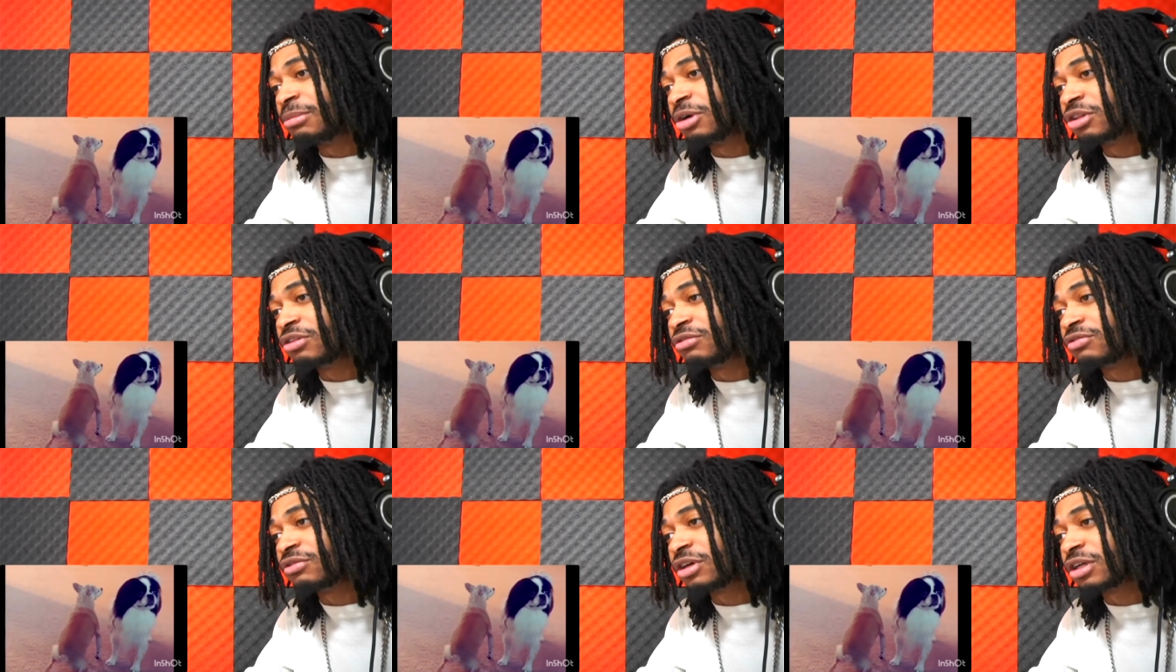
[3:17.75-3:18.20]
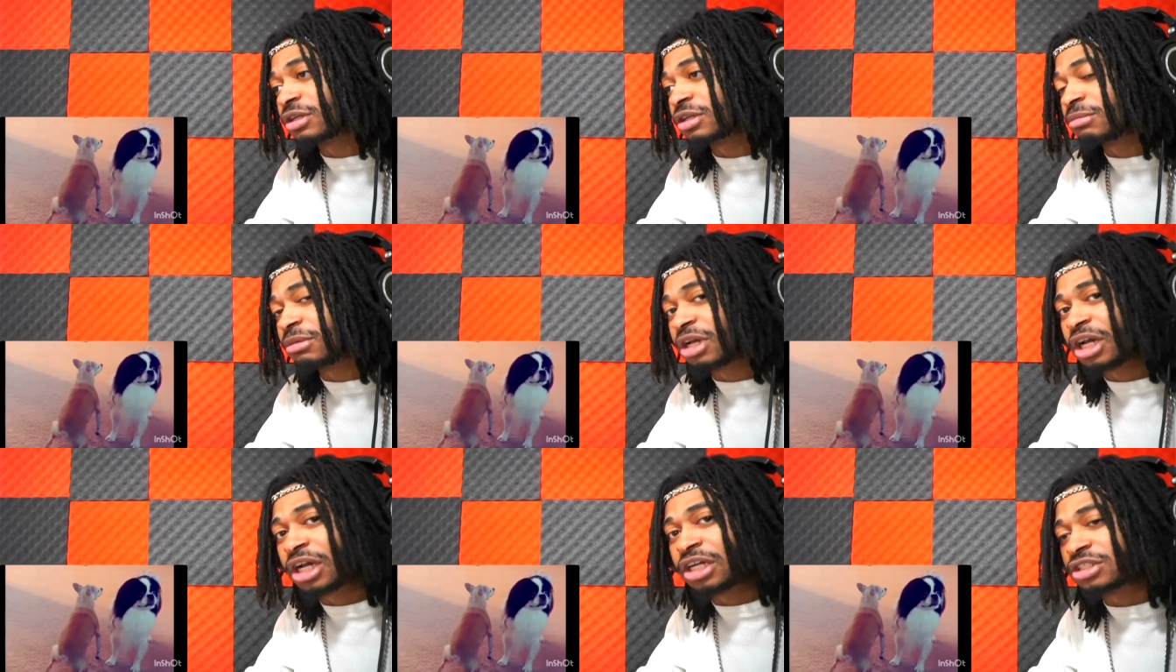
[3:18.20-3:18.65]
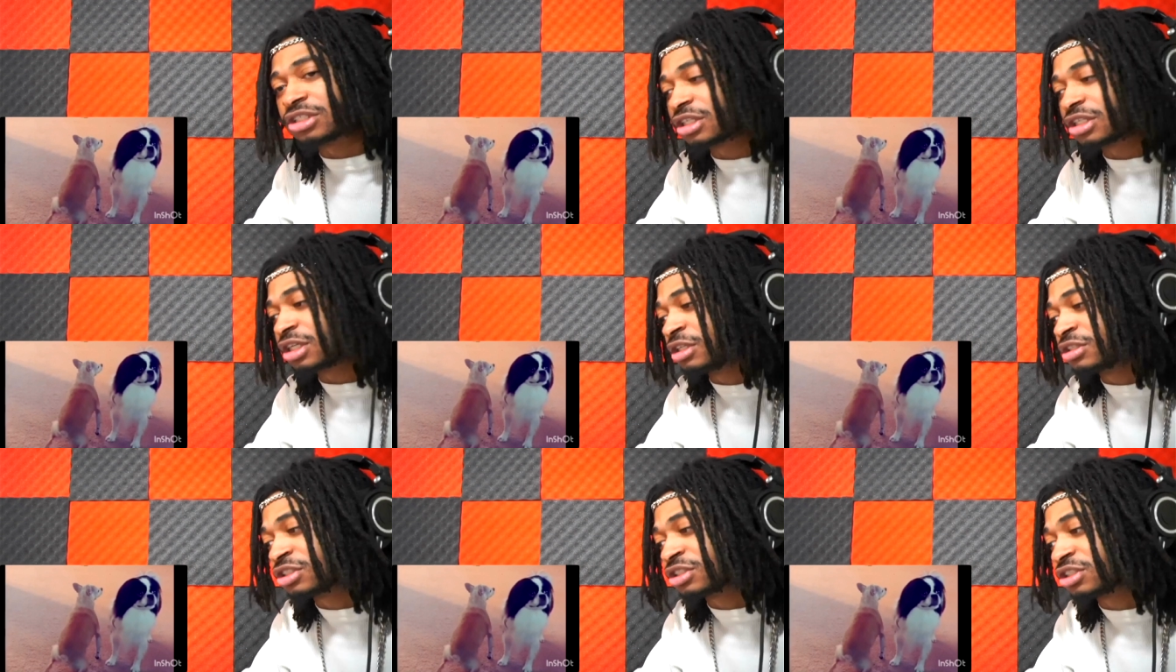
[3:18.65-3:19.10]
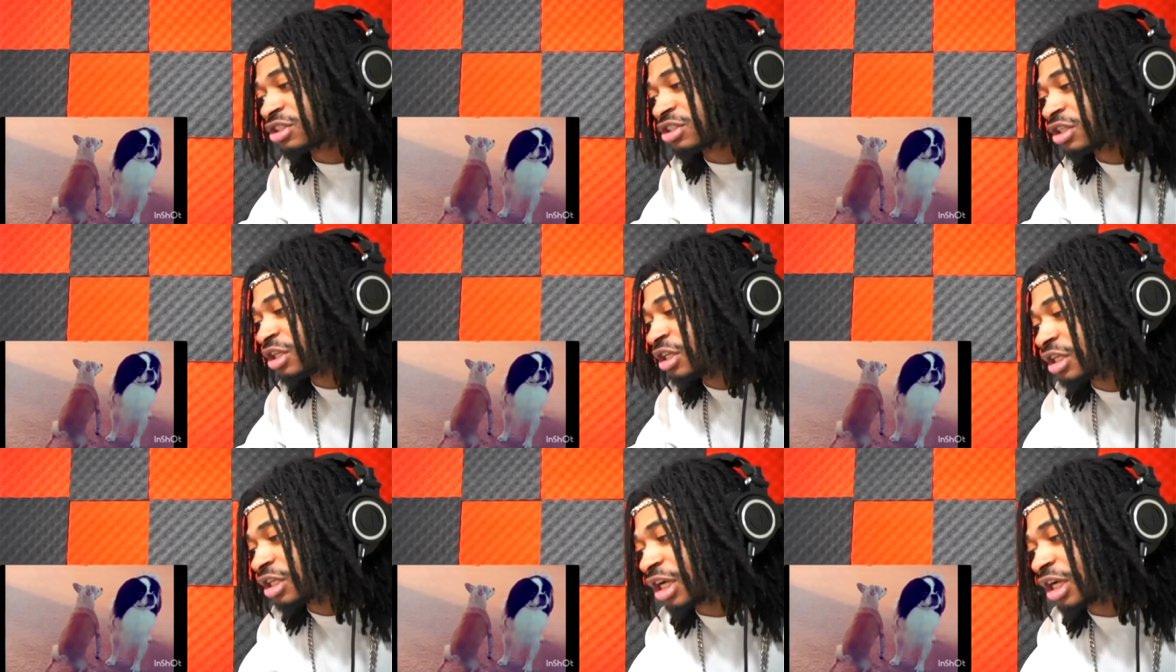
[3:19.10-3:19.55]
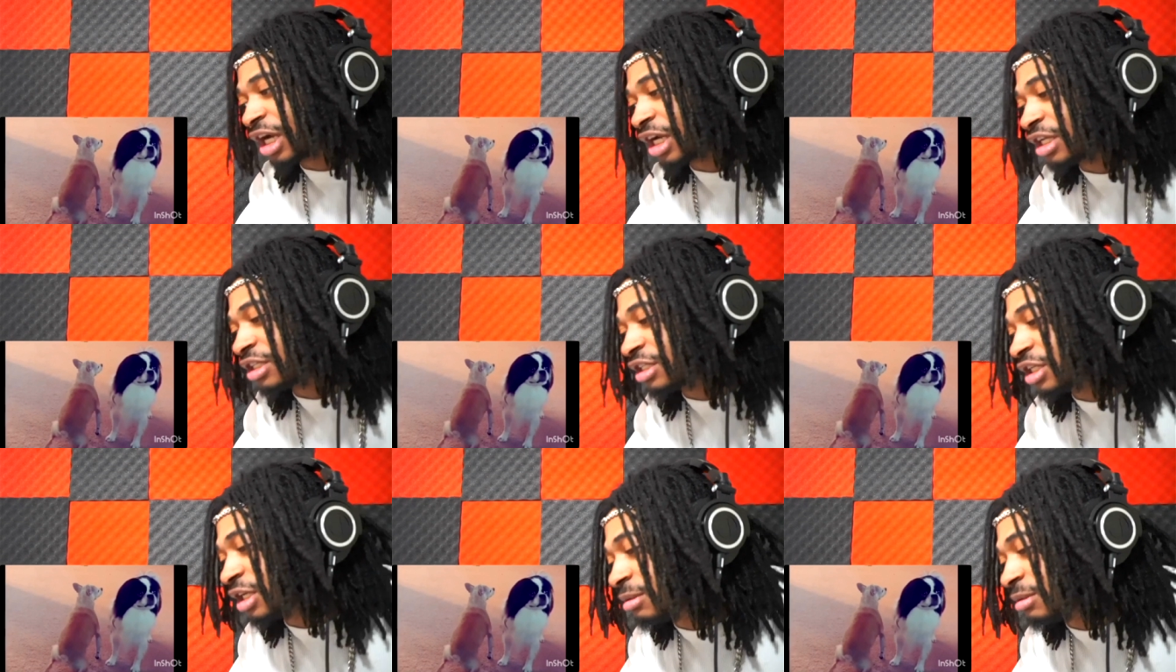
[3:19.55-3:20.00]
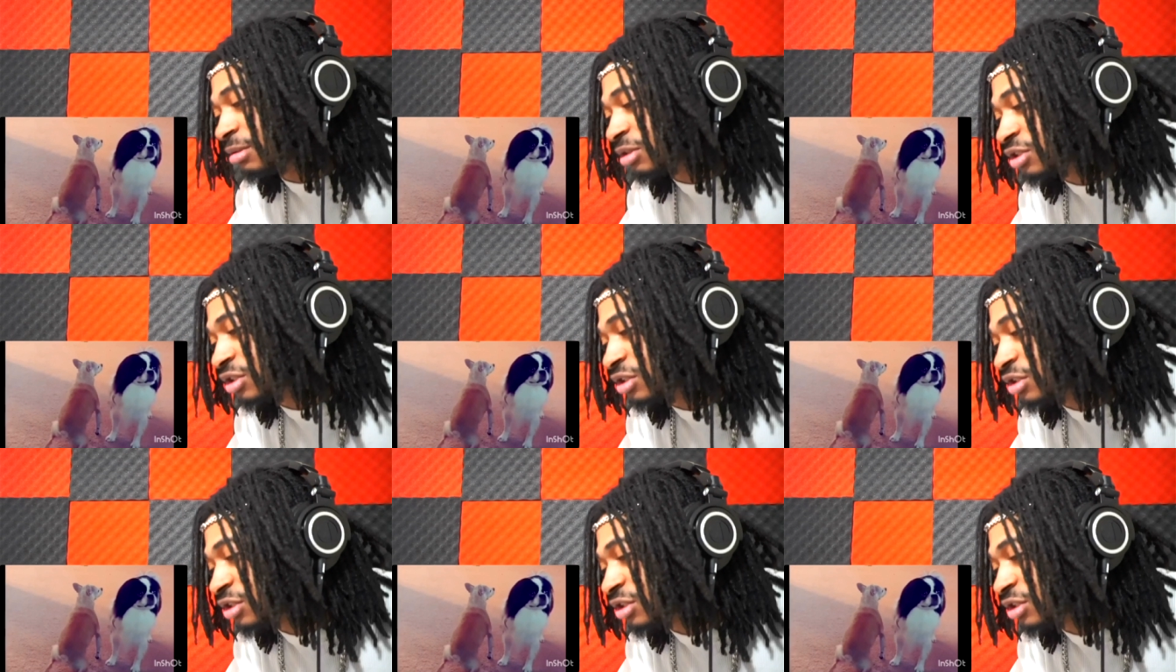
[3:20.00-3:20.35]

motherfucking Magic it's just goddamn it's just